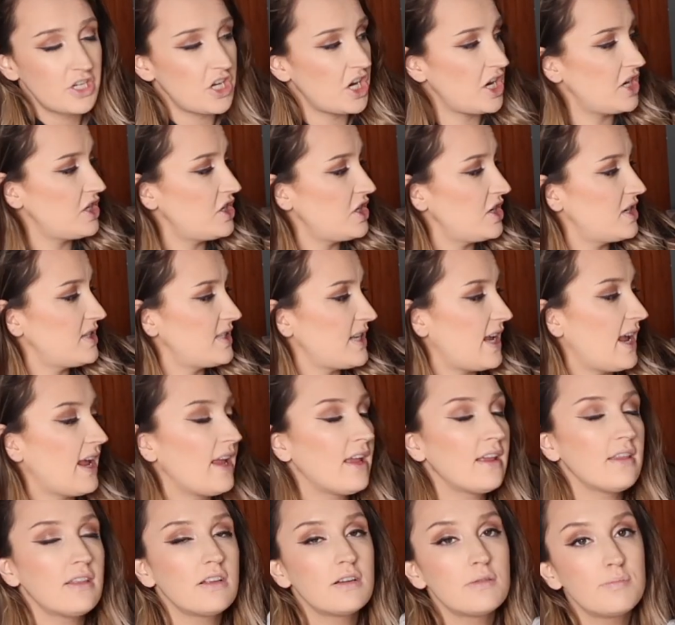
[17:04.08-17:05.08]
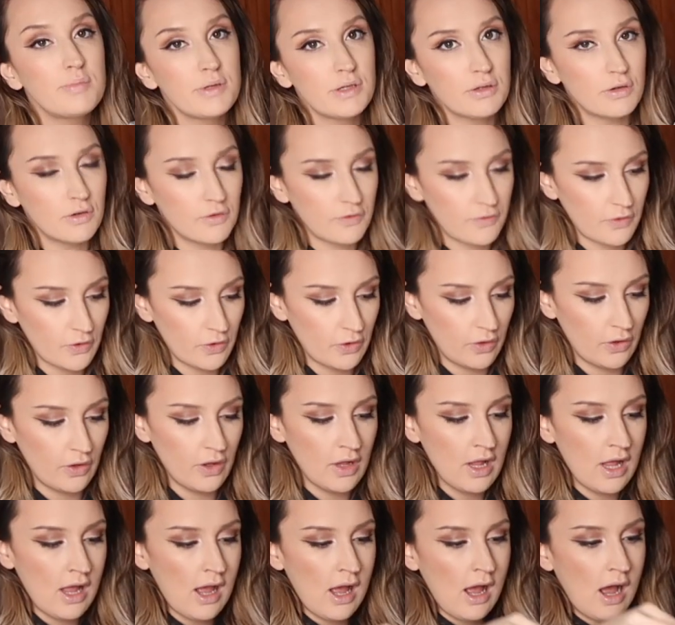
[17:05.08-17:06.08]
changes, and they're
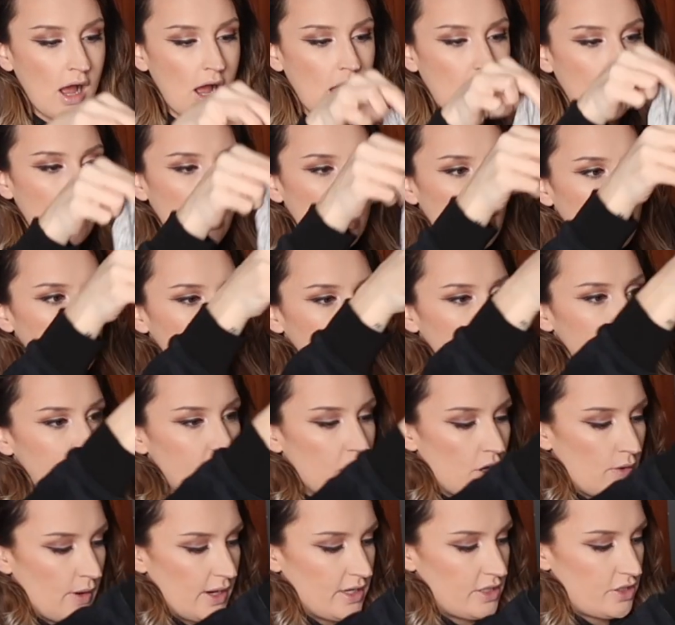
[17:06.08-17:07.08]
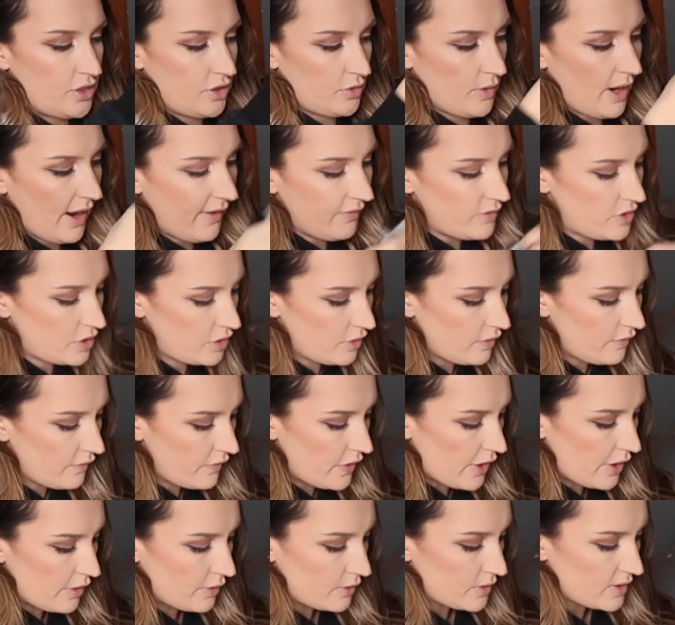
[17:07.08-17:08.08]
beautiful. So I do have 2 of
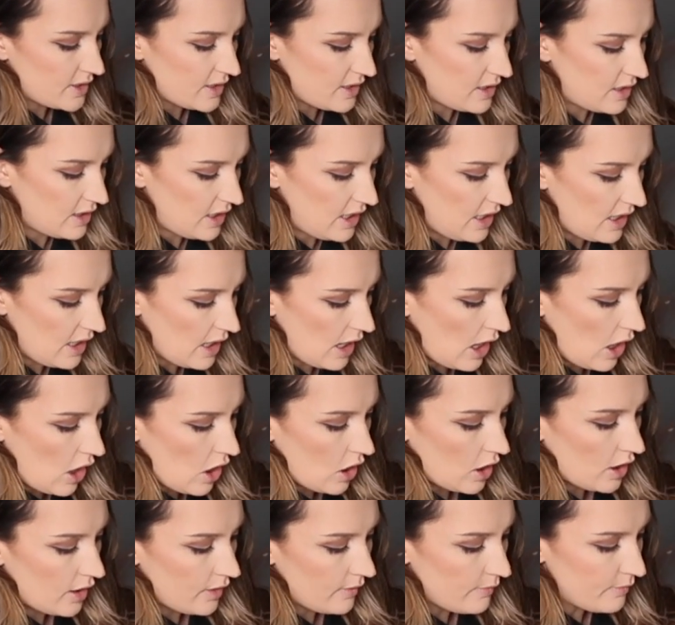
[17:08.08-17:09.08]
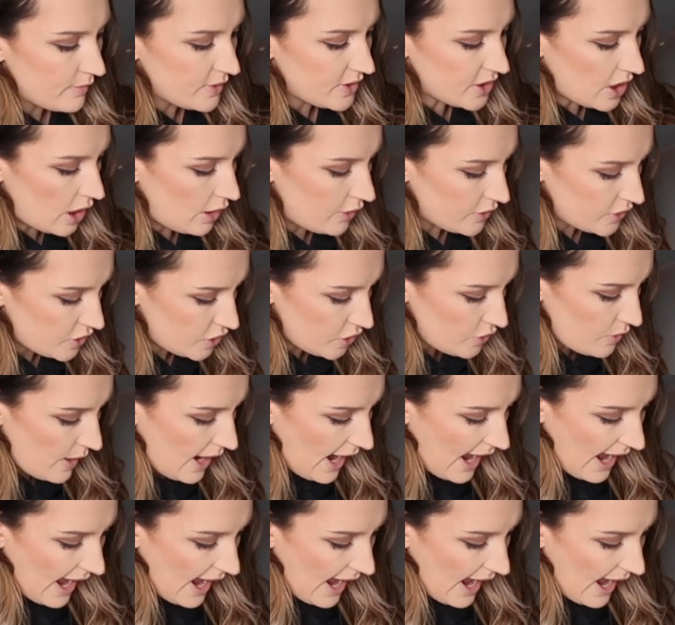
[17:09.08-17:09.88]
those. The arms also